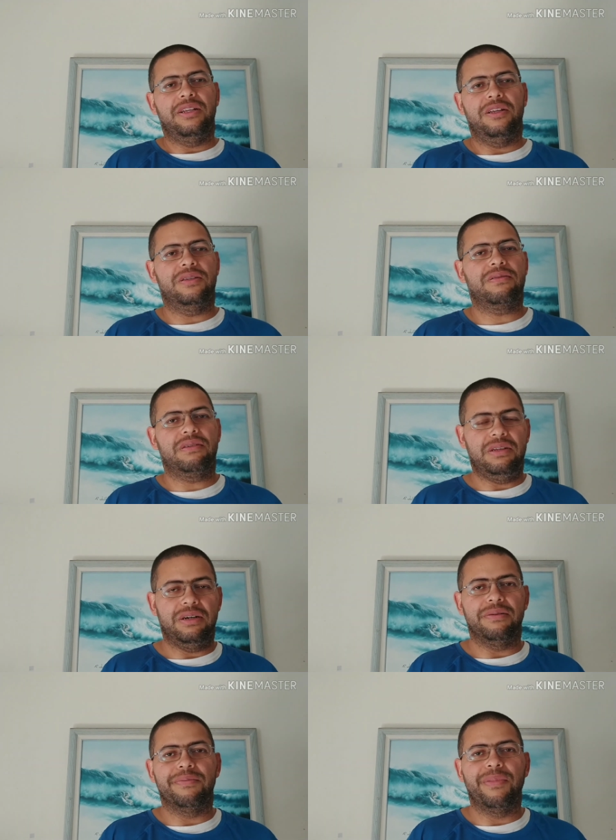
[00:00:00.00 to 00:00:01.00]
just you
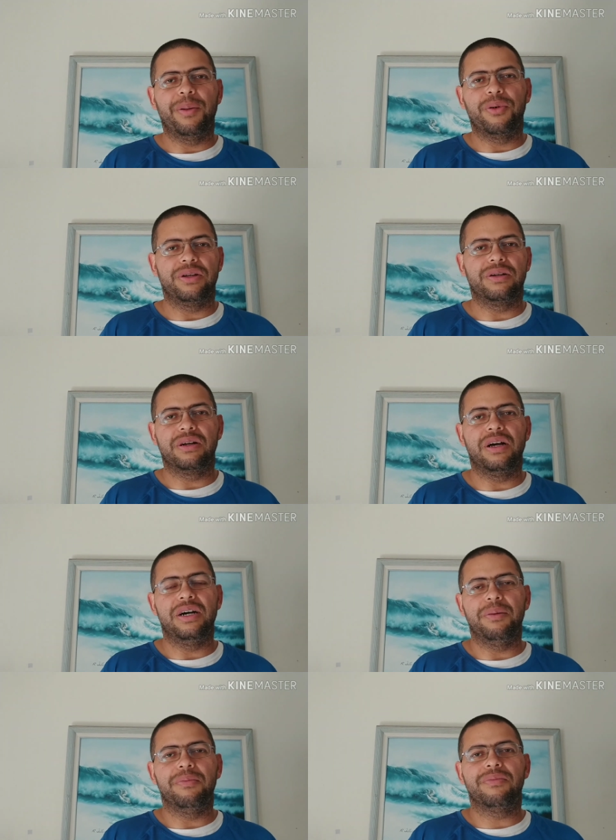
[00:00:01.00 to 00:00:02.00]
know, remember you
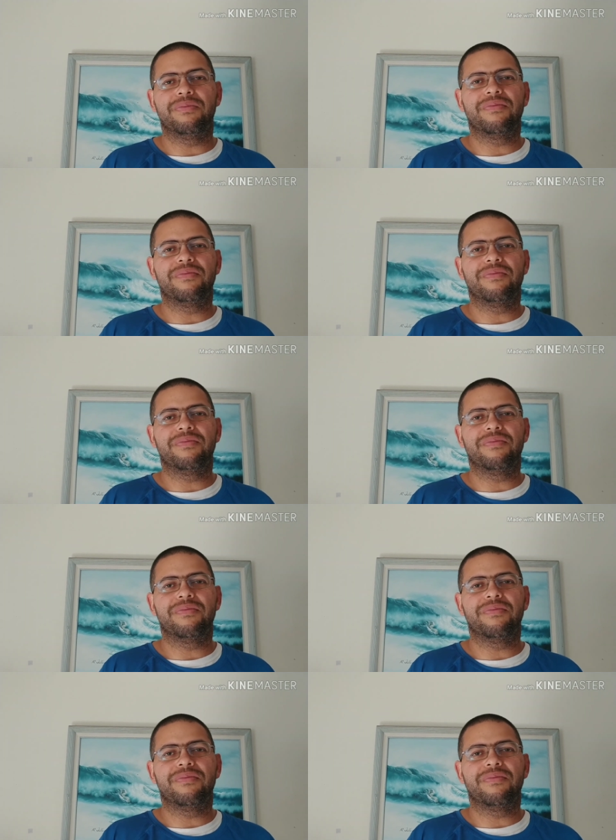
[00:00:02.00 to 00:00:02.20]
um,